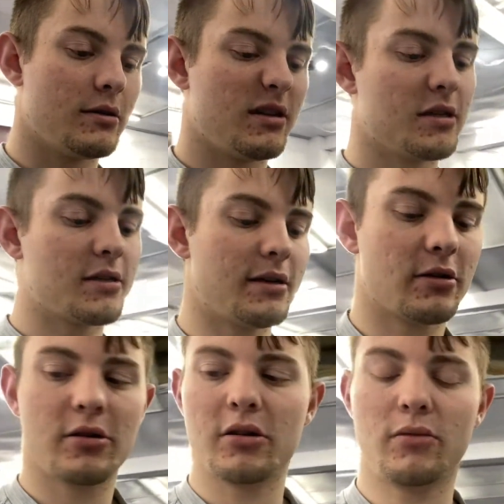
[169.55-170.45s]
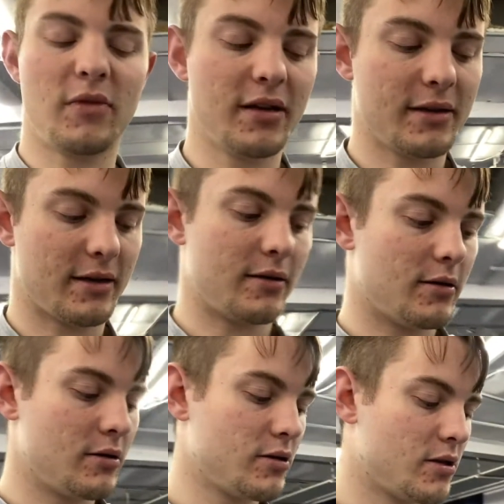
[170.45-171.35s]
and it's just not good. You don't want that.
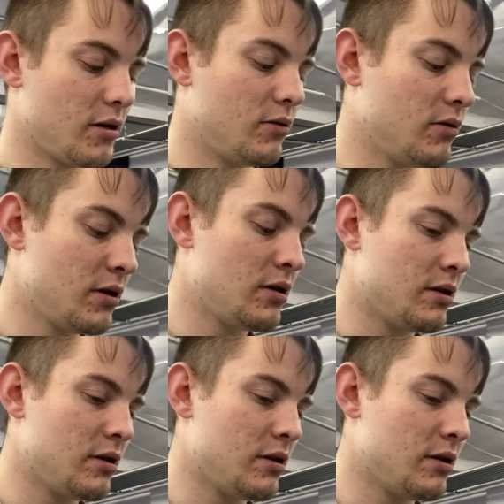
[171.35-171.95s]
So